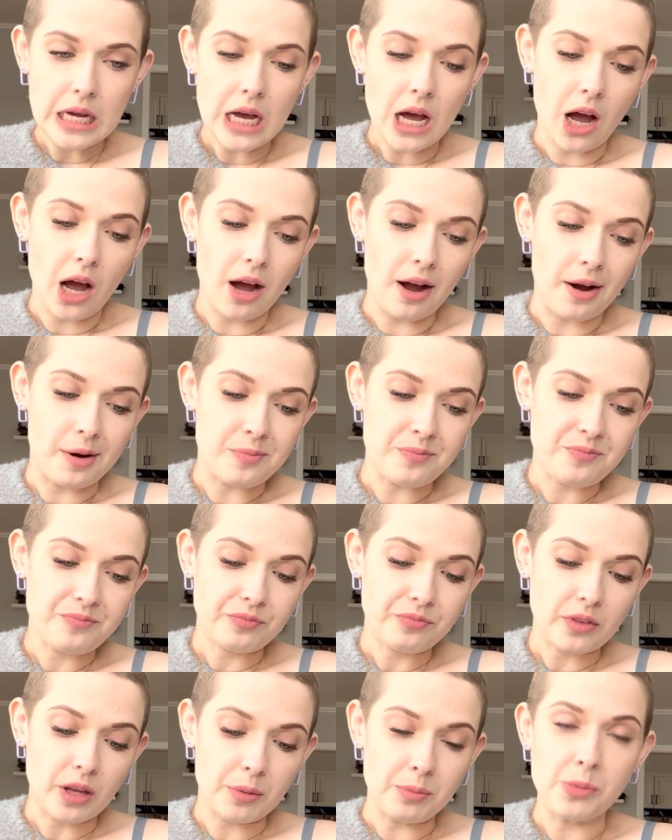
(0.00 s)

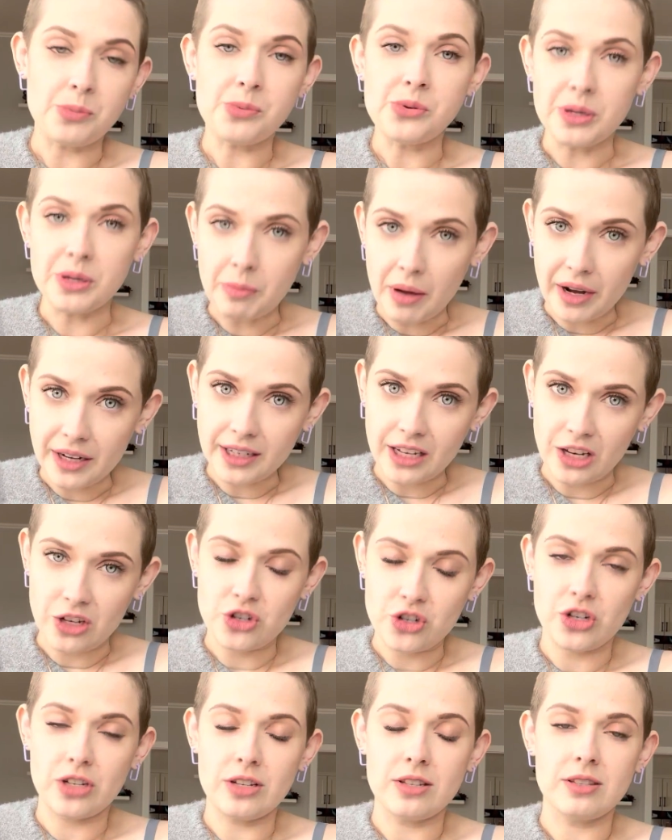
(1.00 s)
But
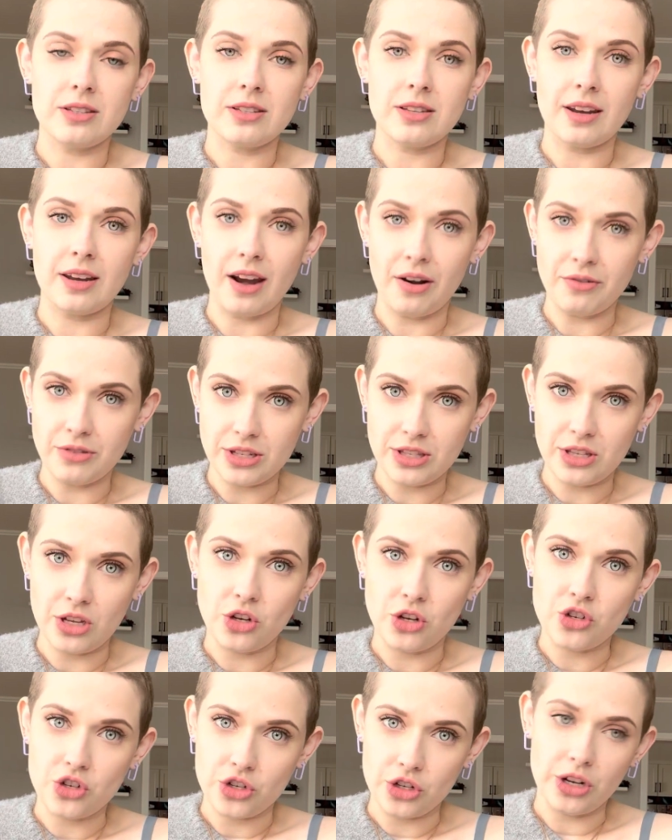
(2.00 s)
pre-medications and everything
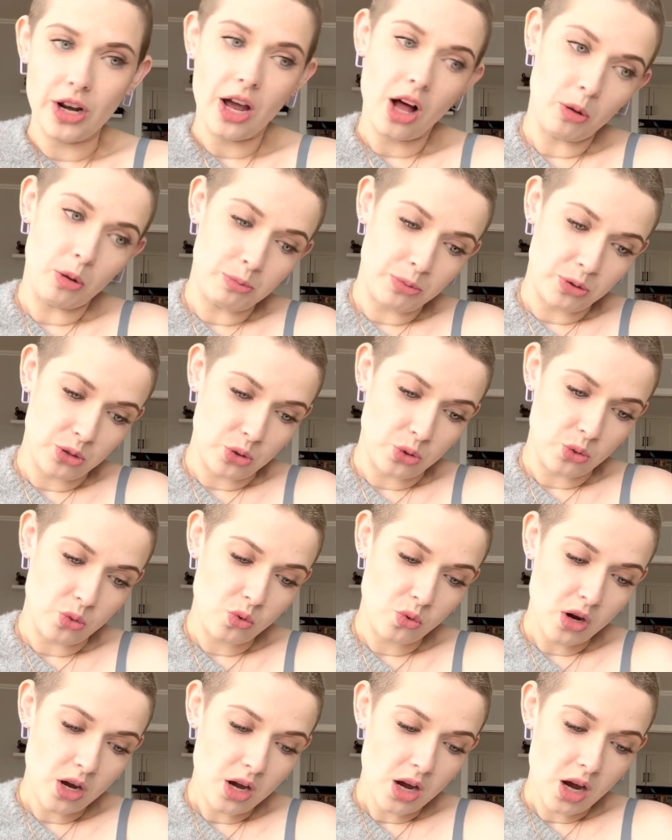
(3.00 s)
should help you